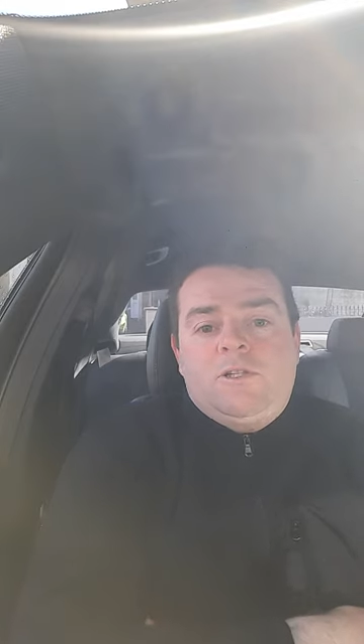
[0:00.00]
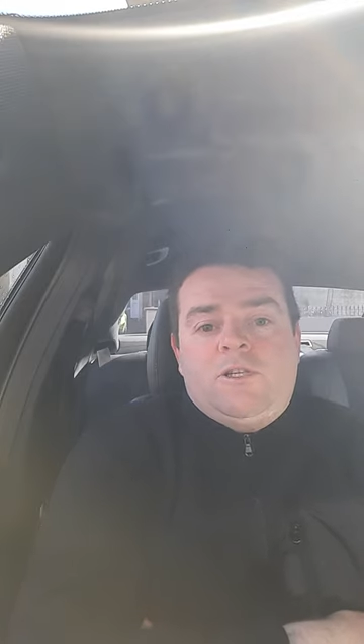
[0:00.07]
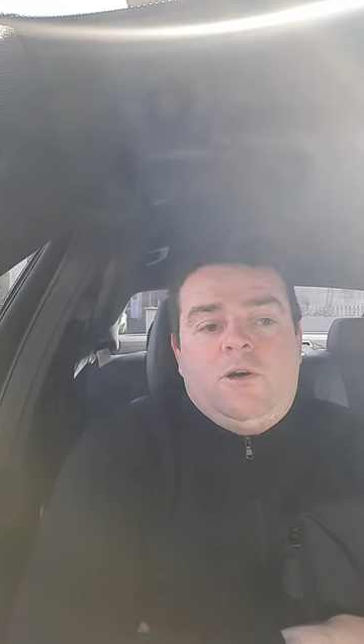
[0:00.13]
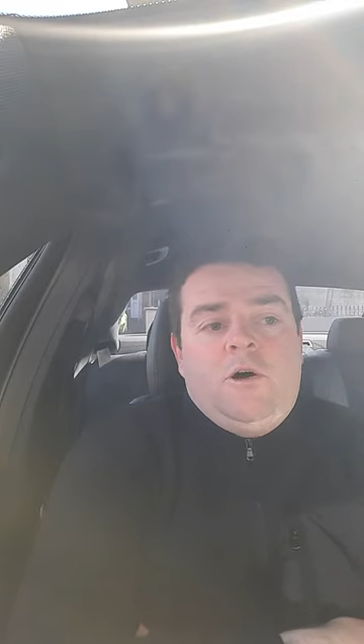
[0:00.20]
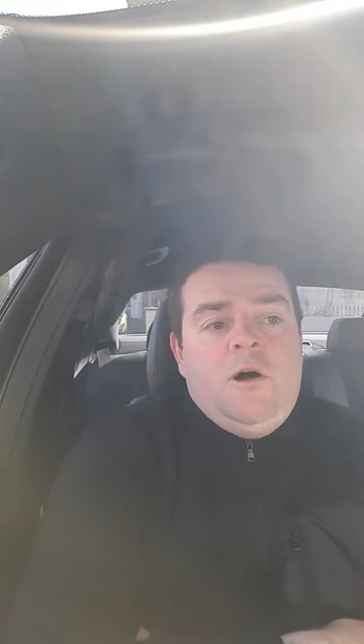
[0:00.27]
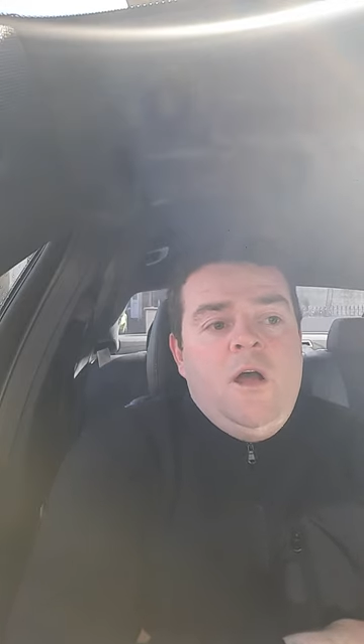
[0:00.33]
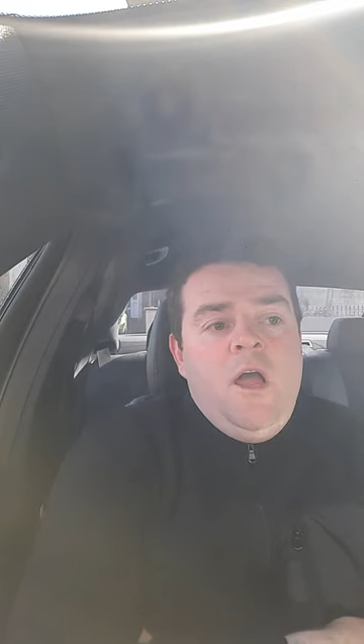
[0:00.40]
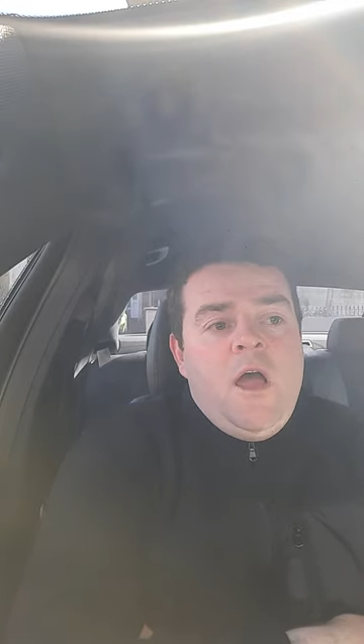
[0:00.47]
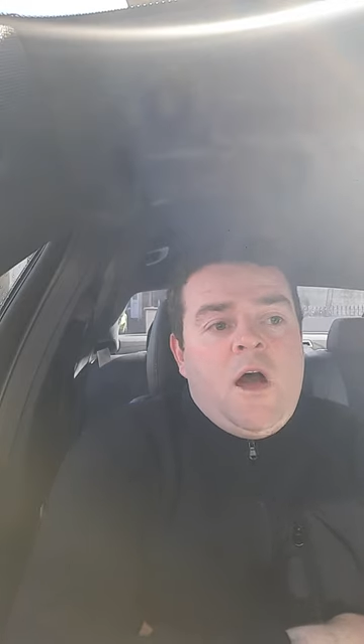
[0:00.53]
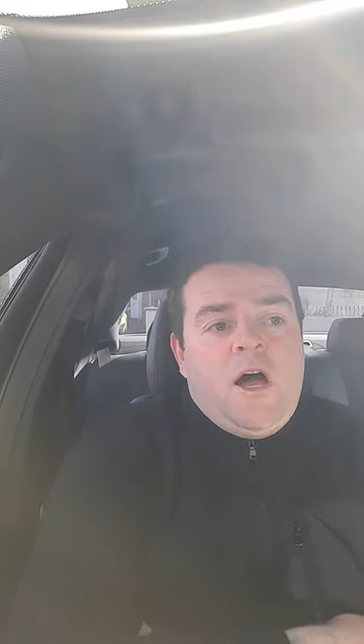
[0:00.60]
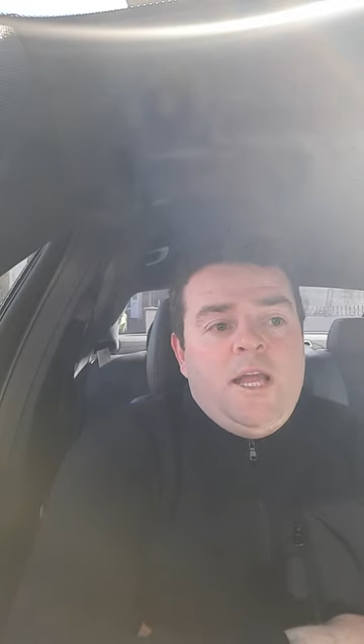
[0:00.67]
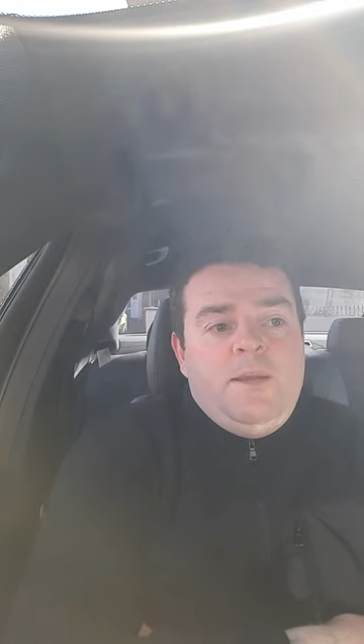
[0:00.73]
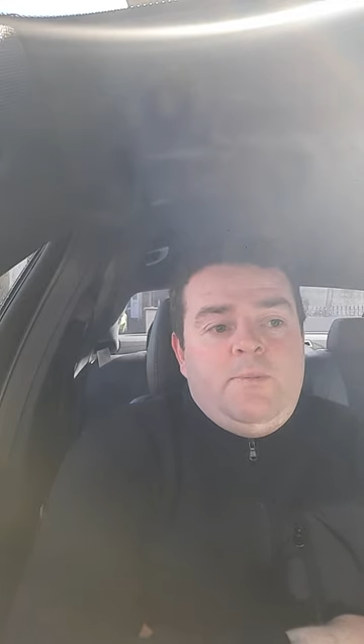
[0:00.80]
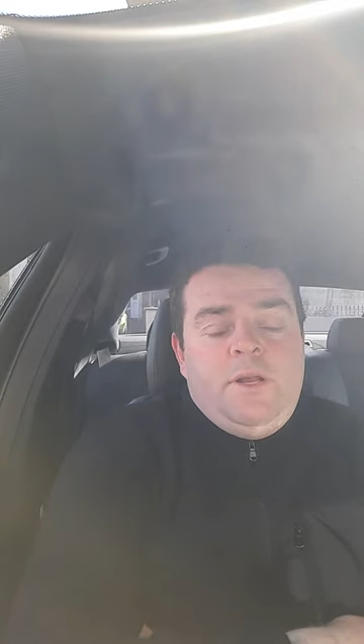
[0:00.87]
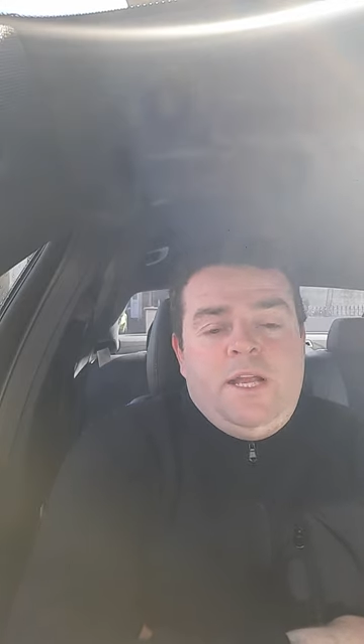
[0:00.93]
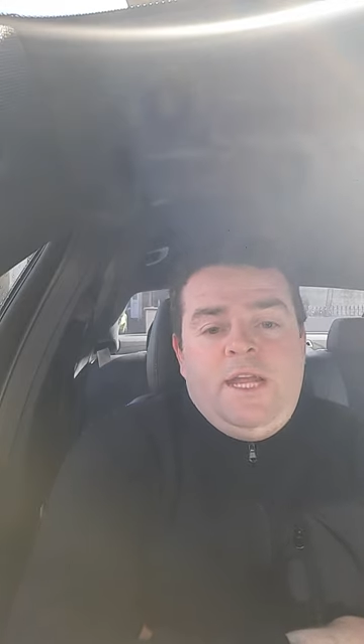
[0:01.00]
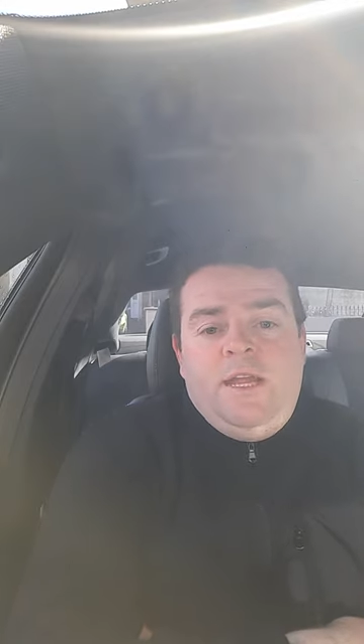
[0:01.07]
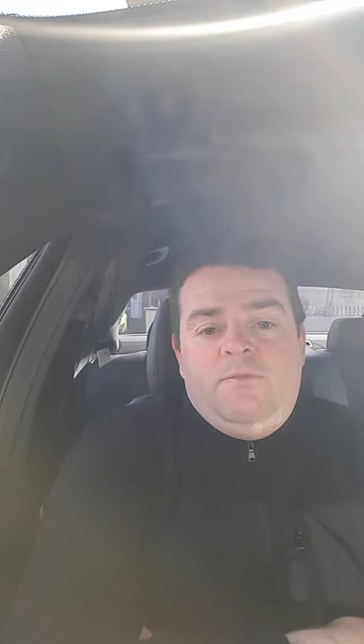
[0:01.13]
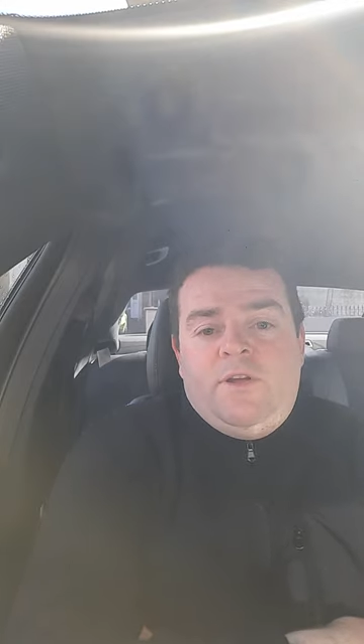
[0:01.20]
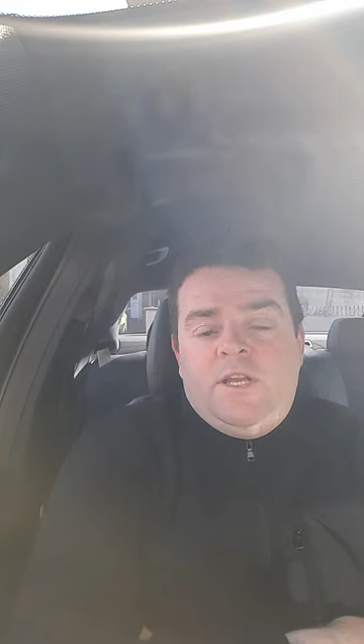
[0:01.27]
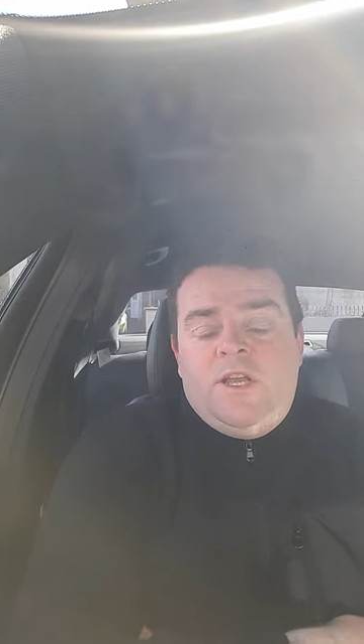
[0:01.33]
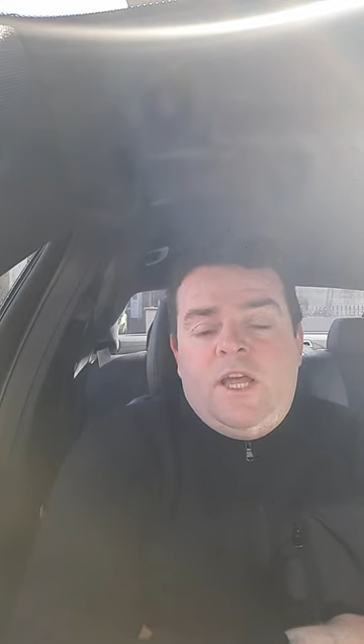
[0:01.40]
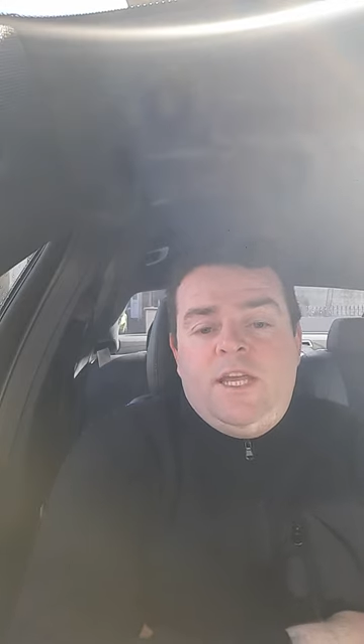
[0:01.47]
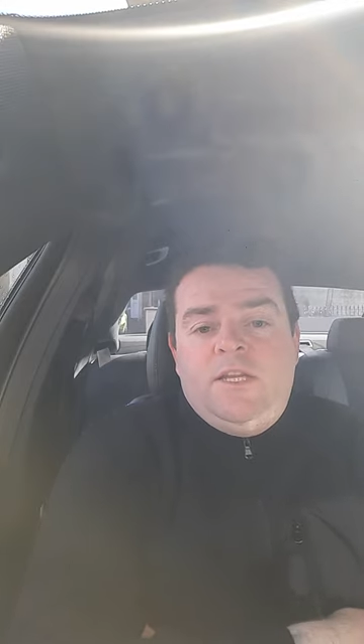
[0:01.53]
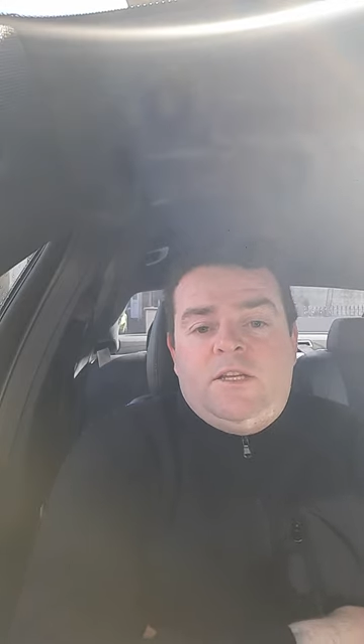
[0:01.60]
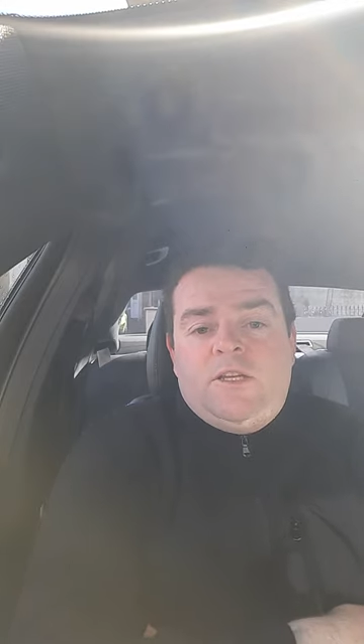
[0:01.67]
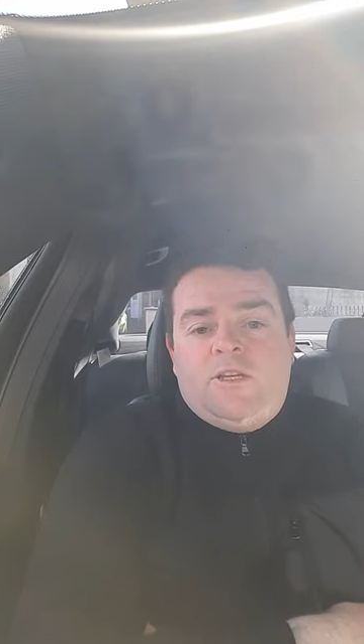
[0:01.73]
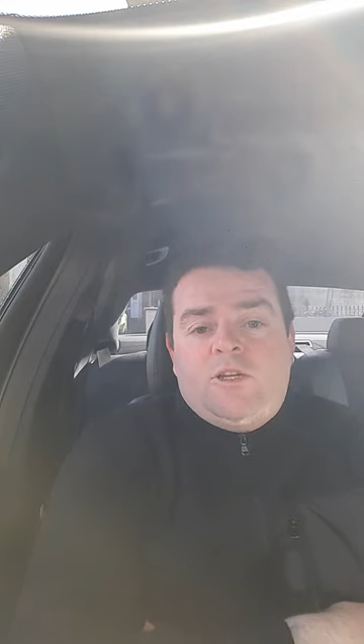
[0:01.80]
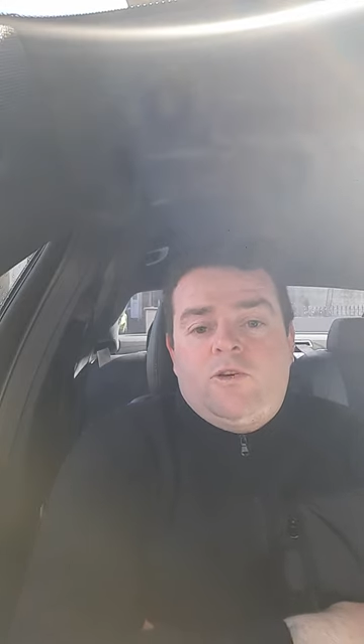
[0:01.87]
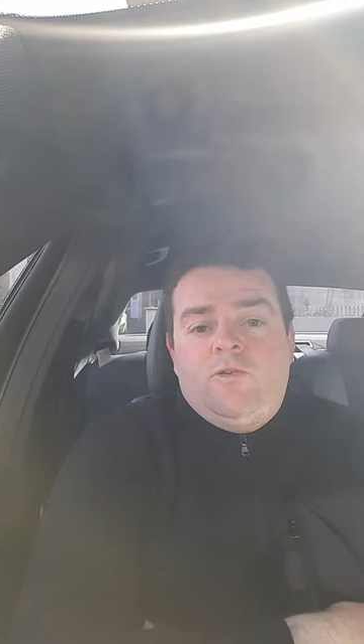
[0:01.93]
So I believe at
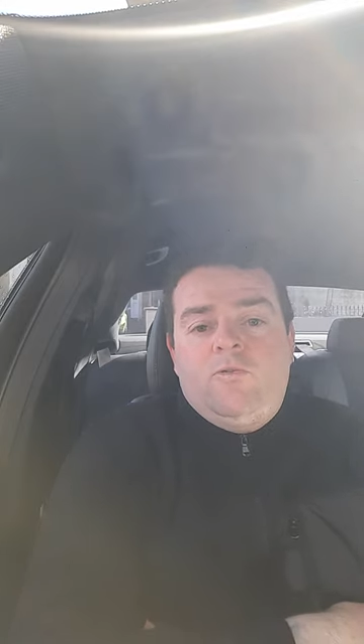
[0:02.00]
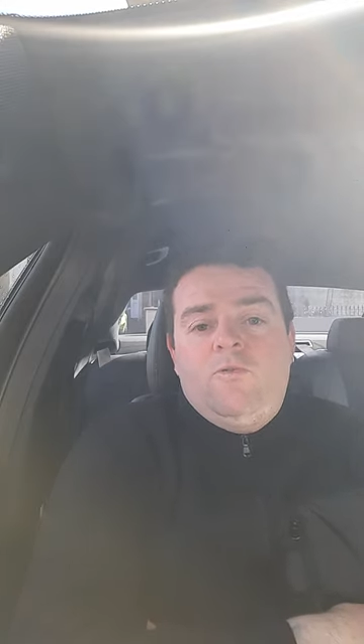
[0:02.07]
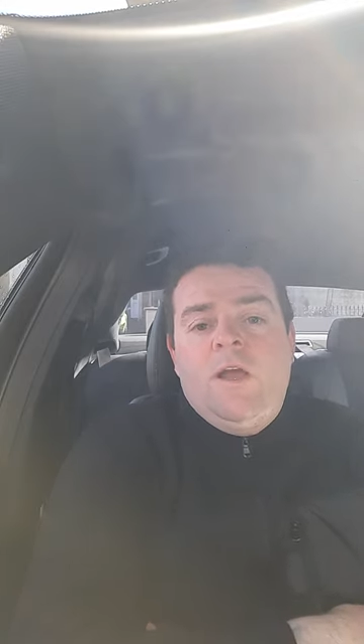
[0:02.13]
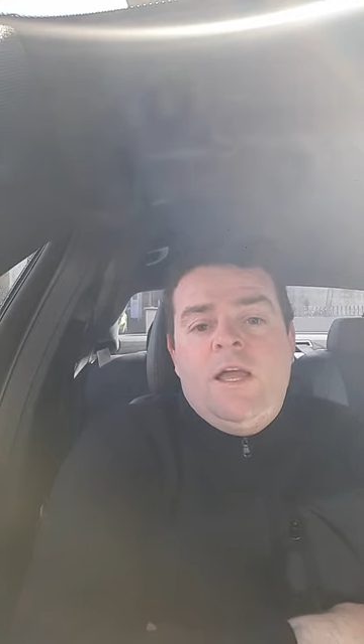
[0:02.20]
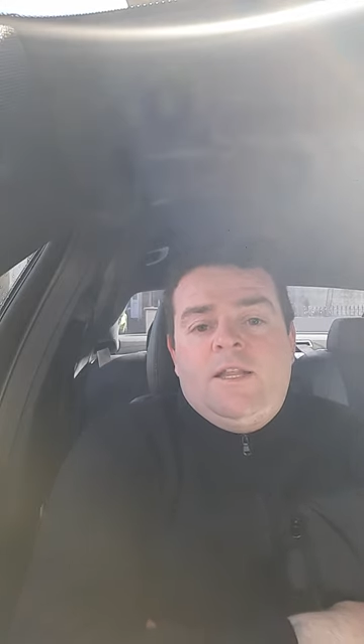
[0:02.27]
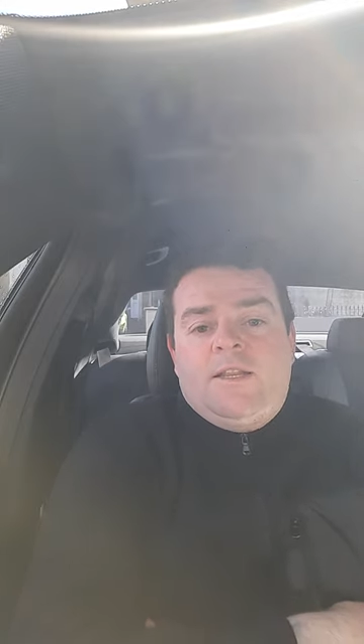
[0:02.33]
9-2